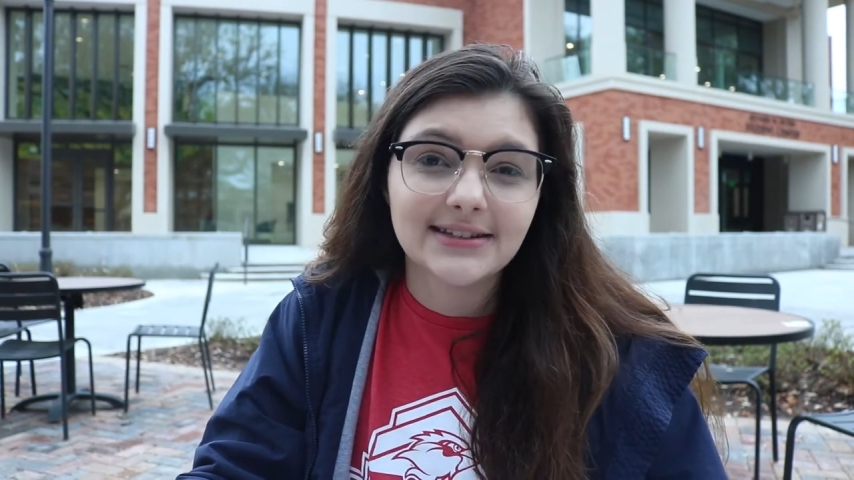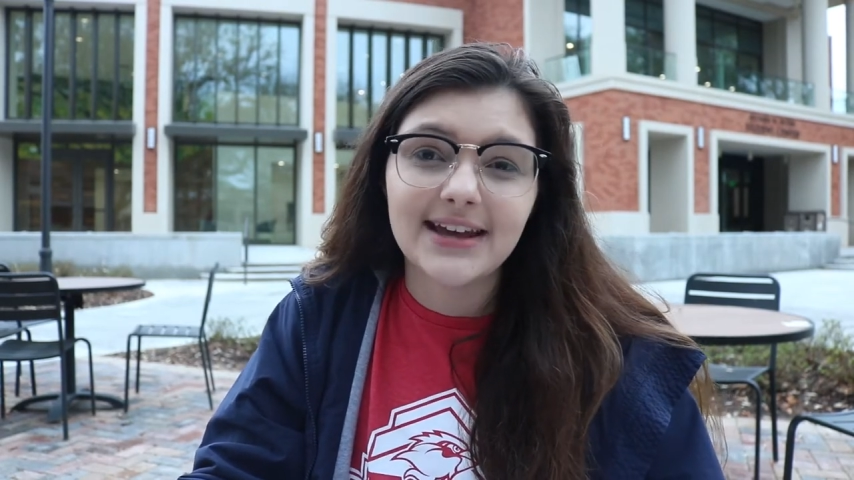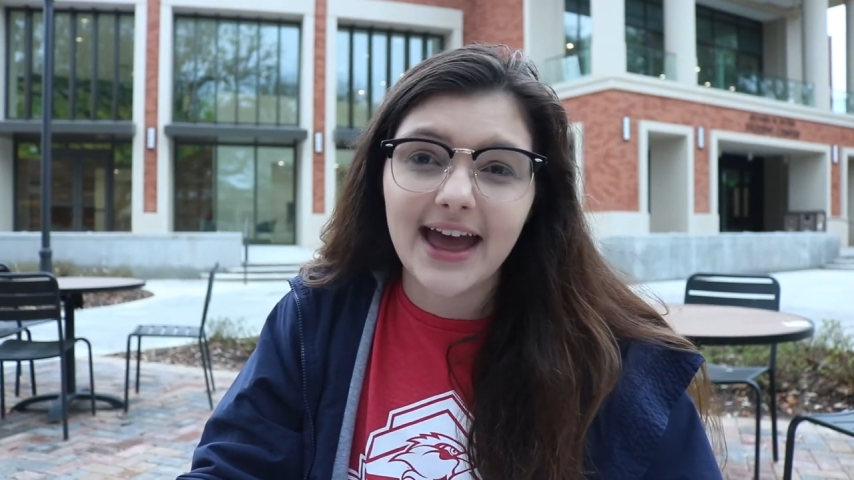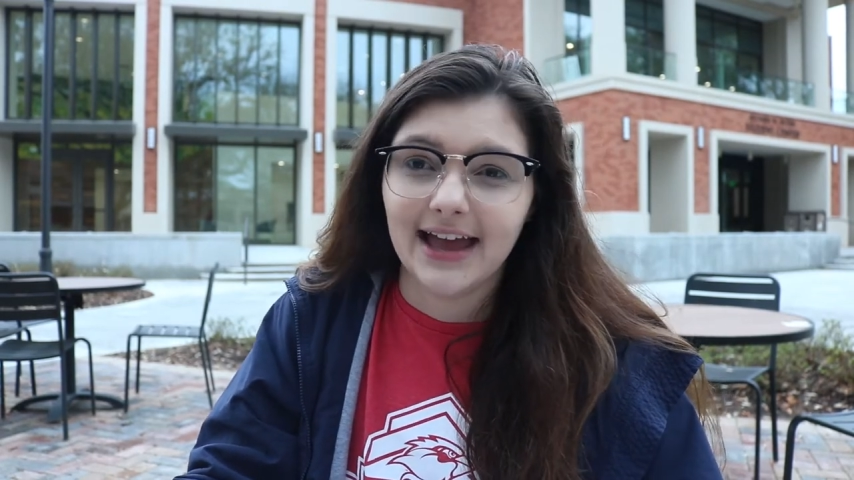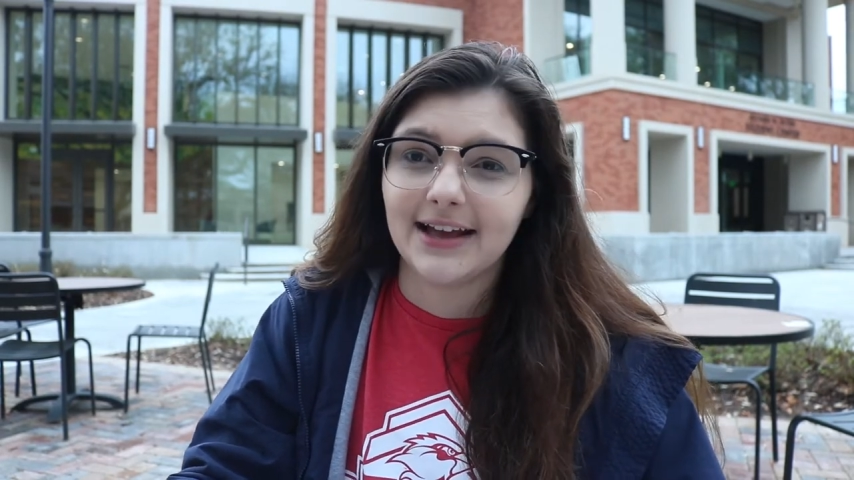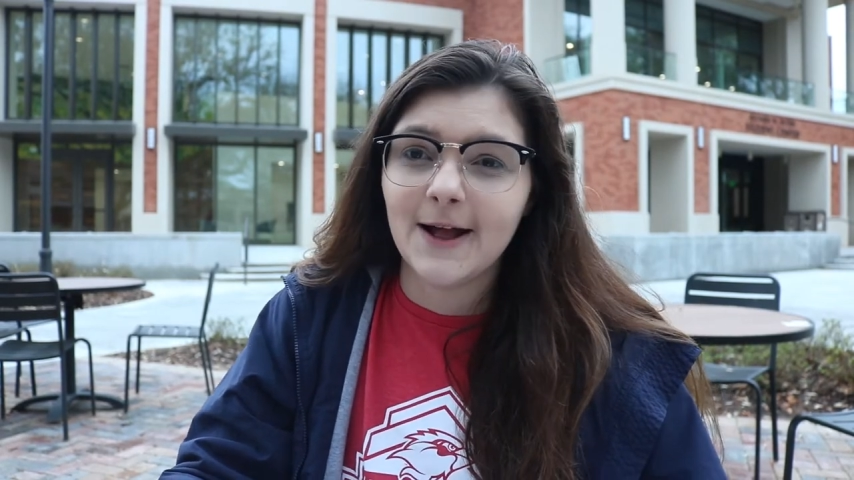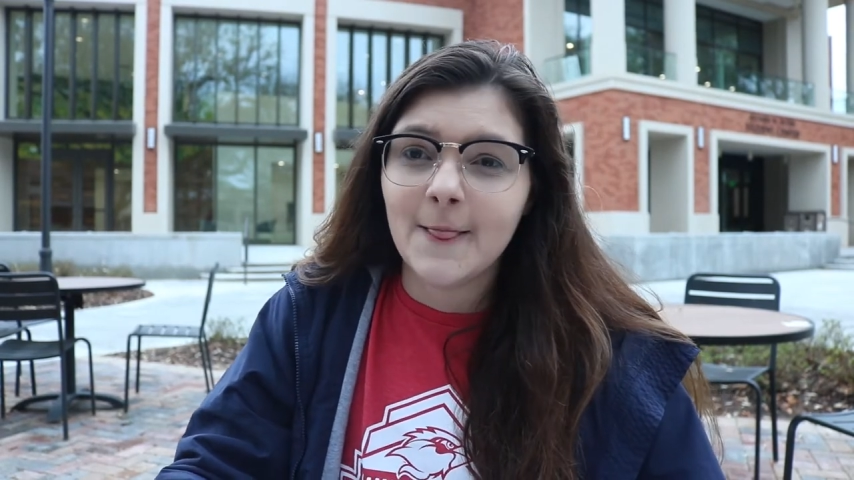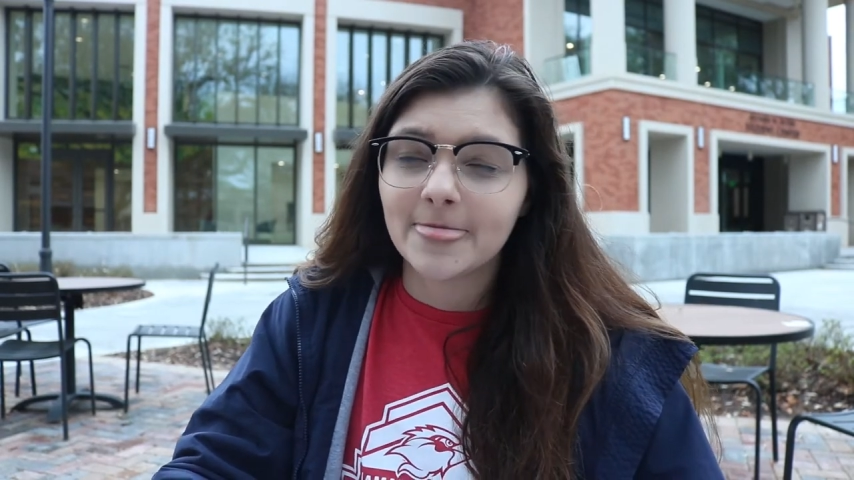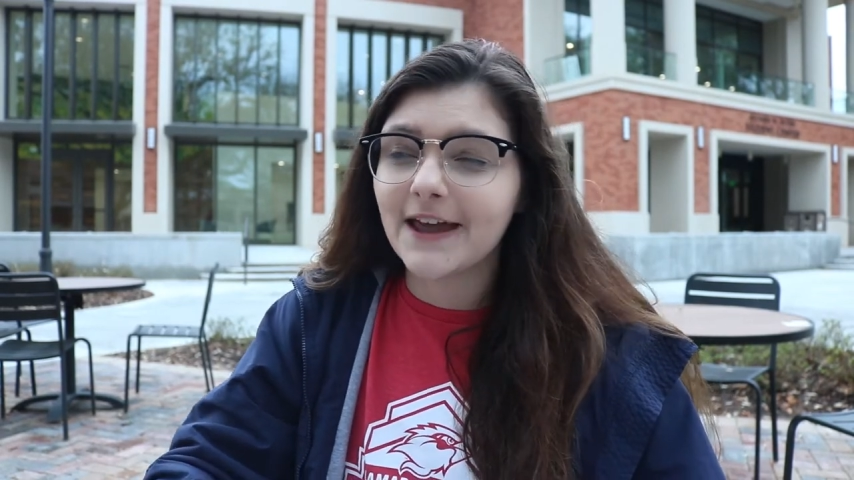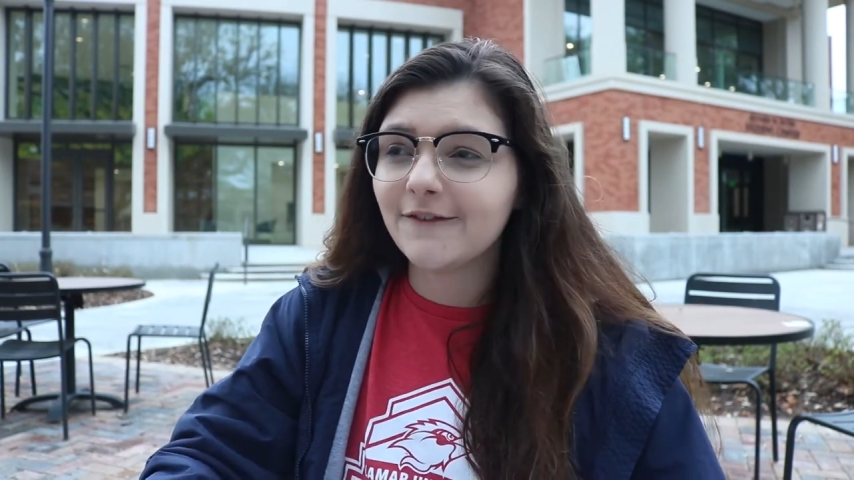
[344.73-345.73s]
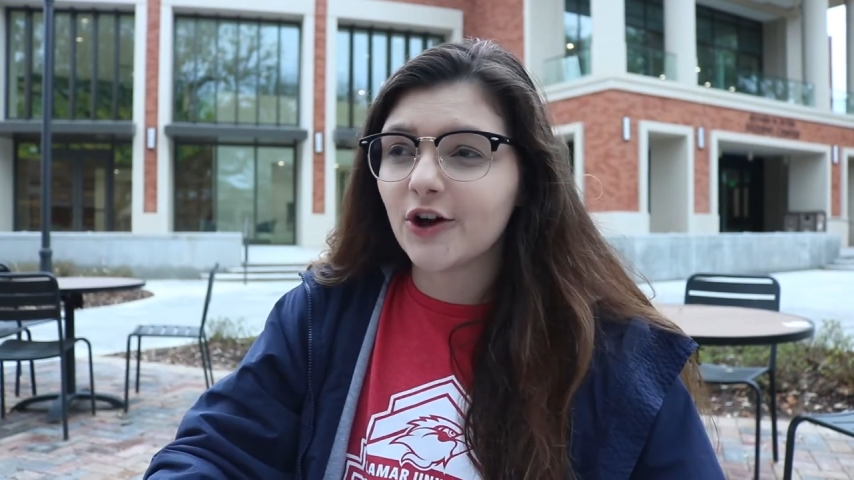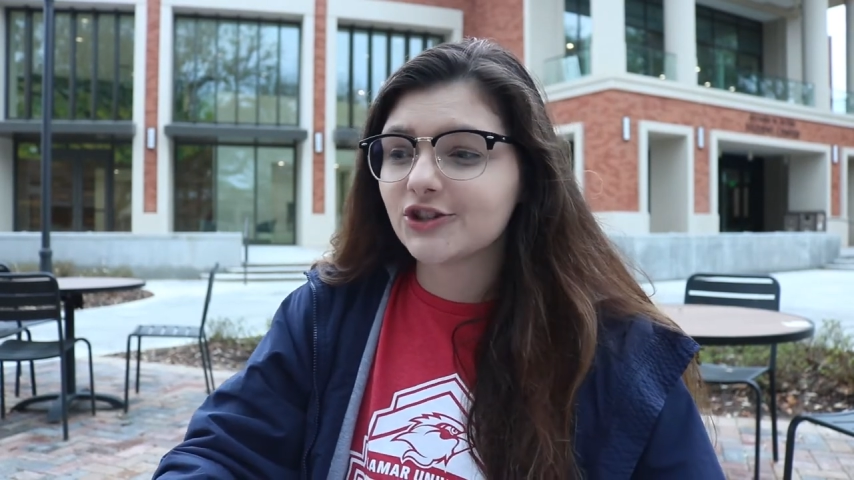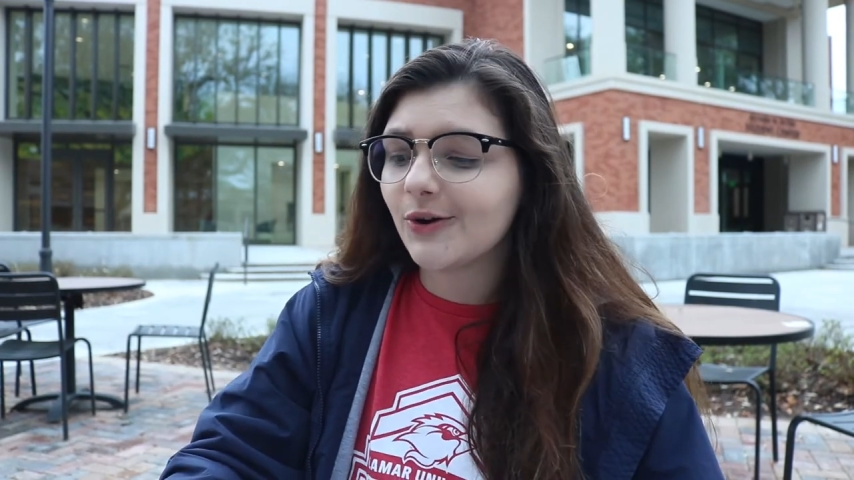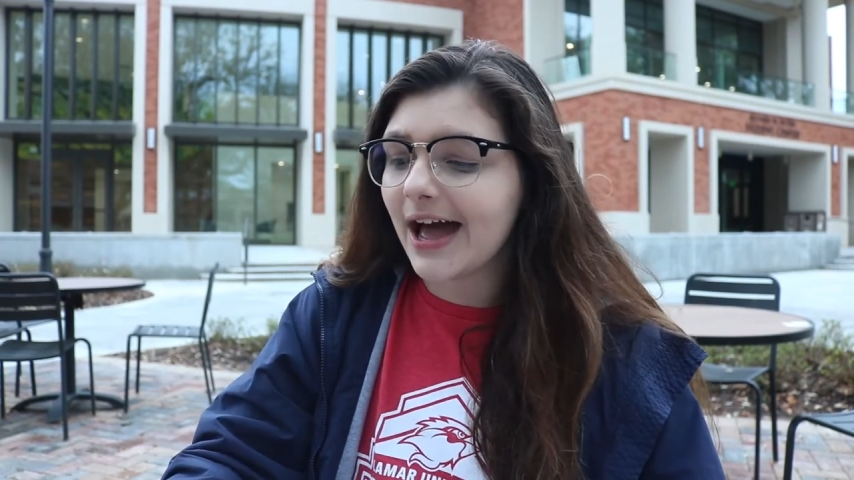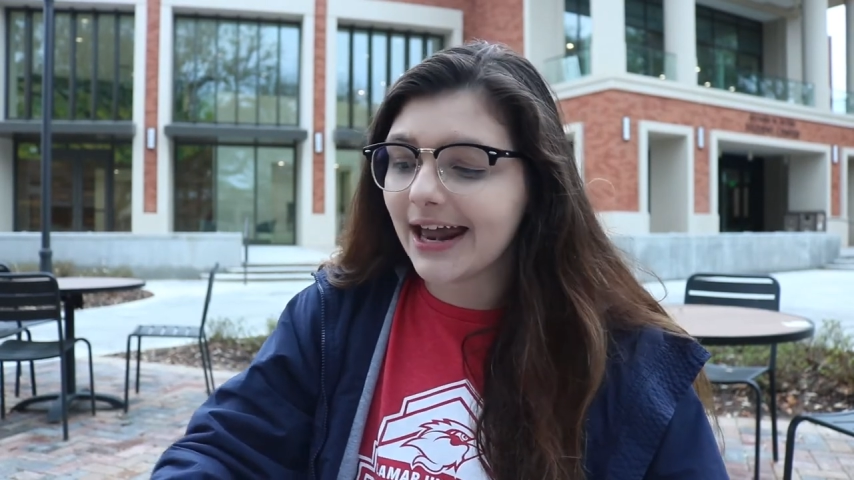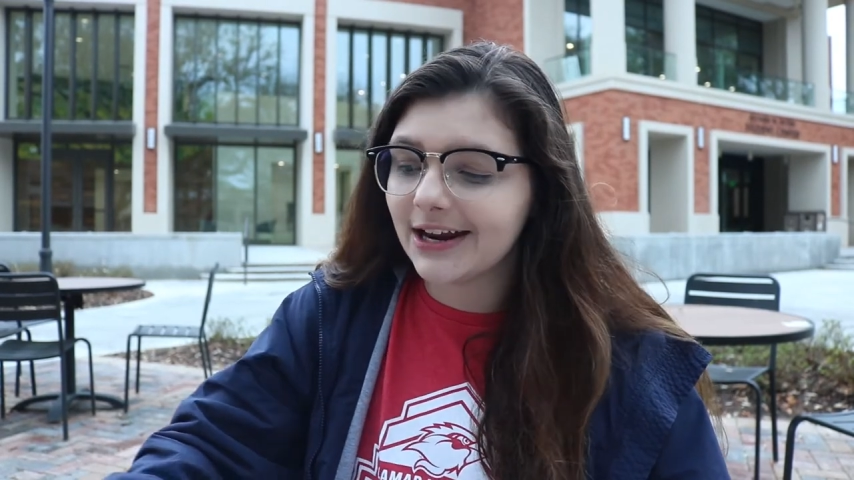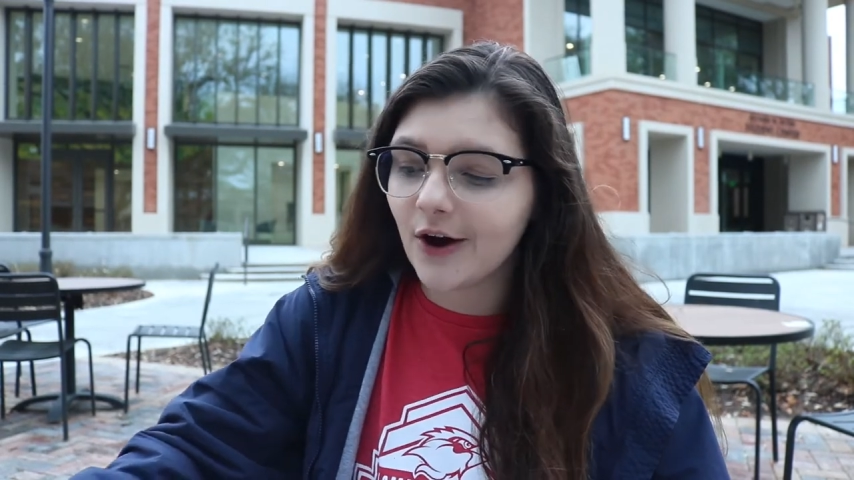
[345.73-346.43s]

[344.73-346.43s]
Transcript: Dang. They've also had